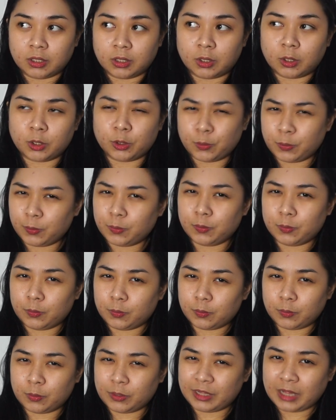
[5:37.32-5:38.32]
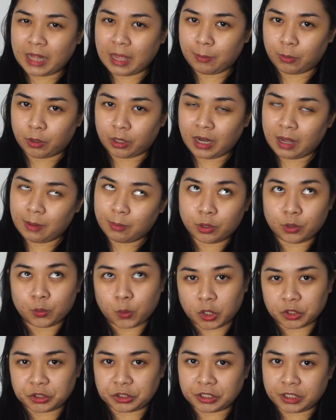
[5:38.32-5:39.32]
Or with lemon
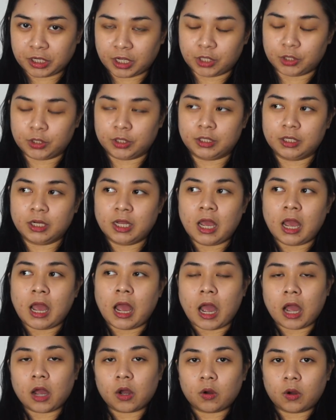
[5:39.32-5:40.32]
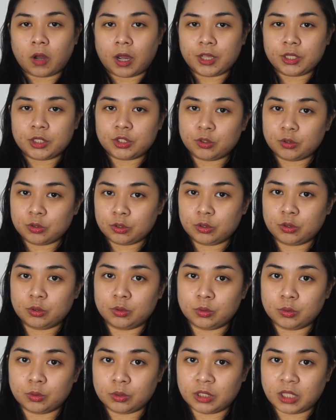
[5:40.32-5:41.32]
water. Ako, I chose
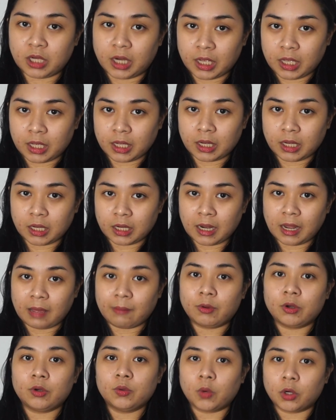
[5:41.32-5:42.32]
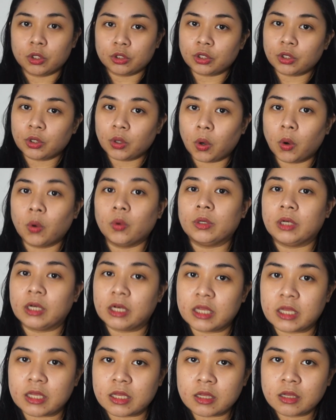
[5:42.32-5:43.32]
to drink lemon water
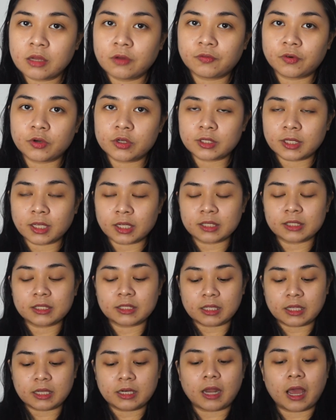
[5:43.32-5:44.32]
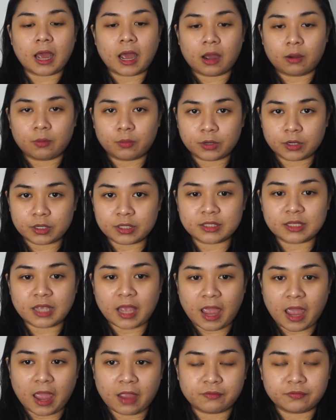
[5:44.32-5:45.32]
only for 16 hours
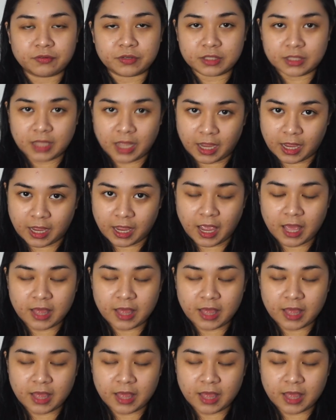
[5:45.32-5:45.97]
every day.